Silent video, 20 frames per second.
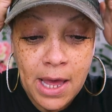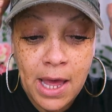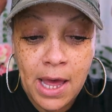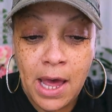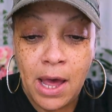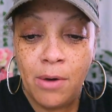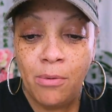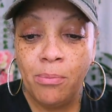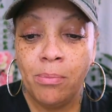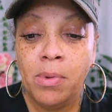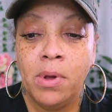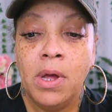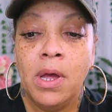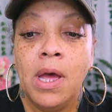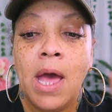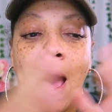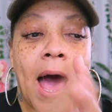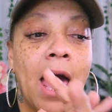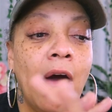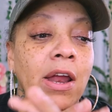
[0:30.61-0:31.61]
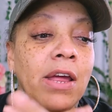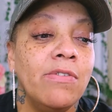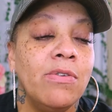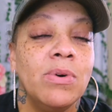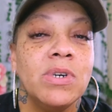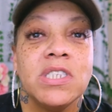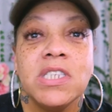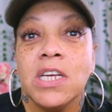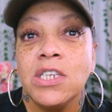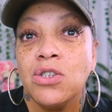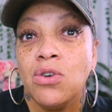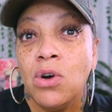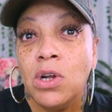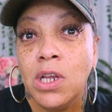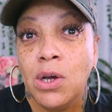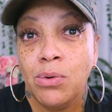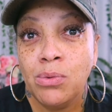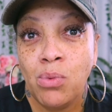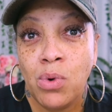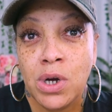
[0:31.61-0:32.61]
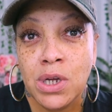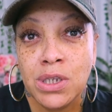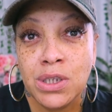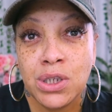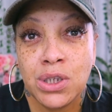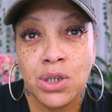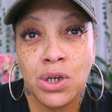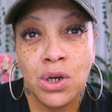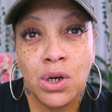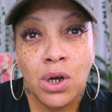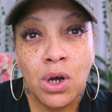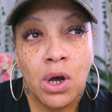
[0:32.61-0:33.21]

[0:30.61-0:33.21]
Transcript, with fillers: at I don't even want to say it's all at once,